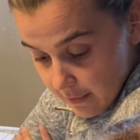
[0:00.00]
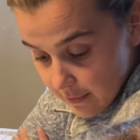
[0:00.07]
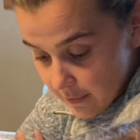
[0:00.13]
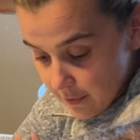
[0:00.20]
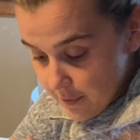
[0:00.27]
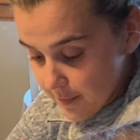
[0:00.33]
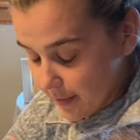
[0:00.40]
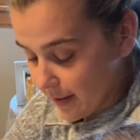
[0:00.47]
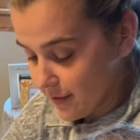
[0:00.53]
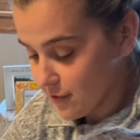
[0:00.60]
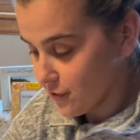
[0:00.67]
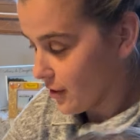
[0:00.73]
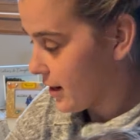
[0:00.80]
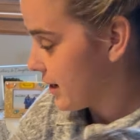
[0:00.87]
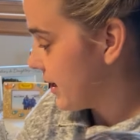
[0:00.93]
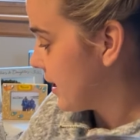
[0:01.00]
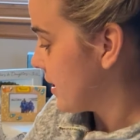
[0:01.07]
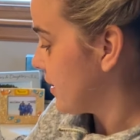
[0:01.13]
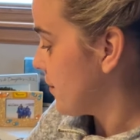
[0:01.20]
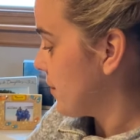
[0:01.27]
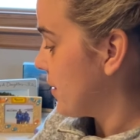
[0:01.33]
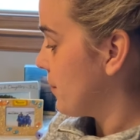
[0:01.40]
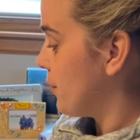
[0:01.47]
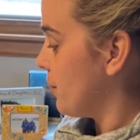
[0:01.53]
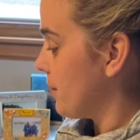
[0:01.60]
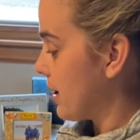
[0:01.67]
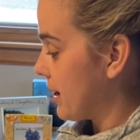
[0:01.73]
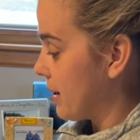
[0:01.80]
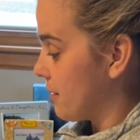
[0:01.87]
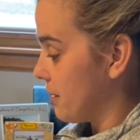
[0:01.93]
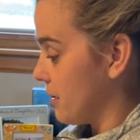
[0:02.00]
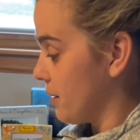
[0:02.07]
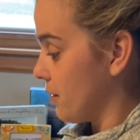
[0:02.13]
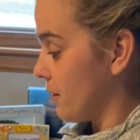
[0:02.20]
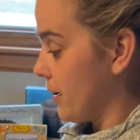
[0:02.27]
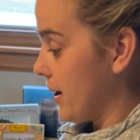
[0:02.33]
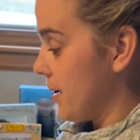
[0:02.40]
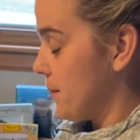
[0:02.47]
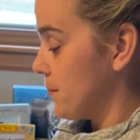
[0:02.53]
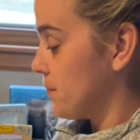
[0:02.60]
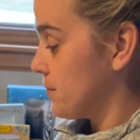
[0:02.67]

Oh, let's try again. Let me pull mine out here, okay?